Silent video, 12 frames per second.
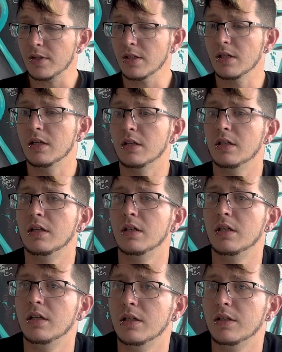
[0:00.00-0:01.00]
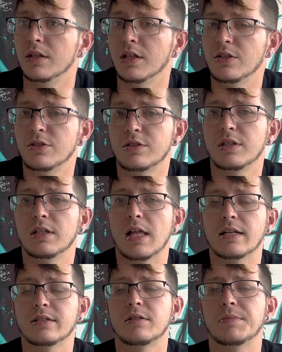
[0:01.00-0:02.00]
how long do they last? They usually
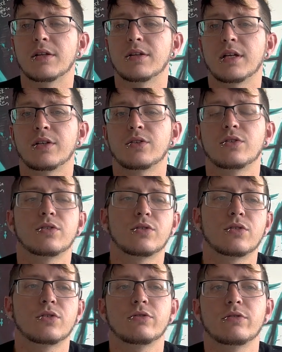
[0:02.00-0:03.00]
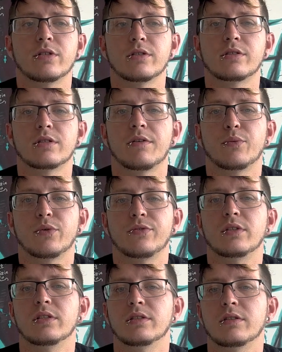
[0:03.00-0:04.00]
last about like two years. I mean, we've
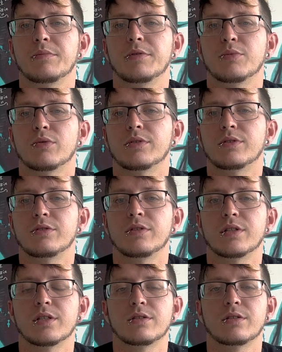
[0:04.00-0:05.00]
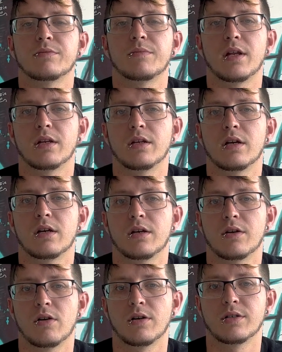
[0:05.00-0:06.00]
seen some people with two years. I've met
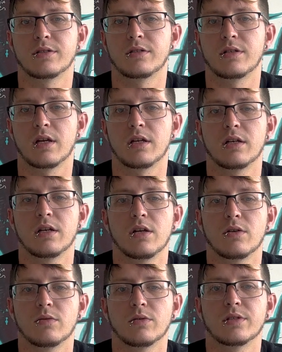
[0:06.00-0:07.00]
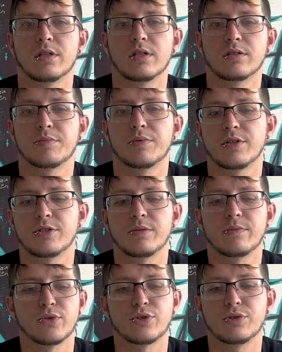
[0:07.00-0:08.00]
uh, artists that was in his
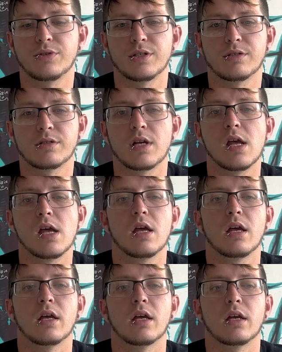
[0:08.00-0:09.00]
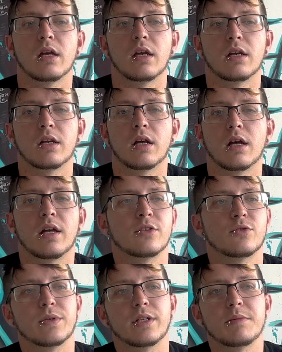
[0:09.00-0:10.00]
apprenticeship for two years, and uh,
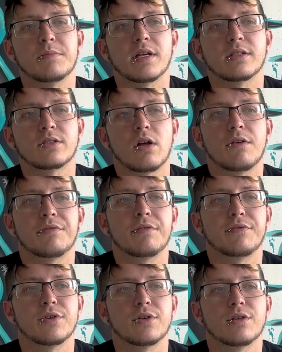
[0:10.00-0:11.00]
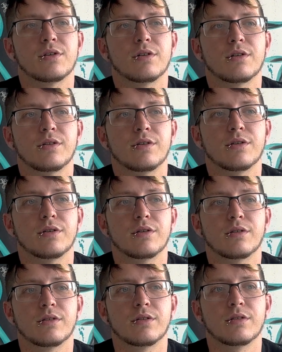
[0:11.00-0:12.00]
it's really based off of your your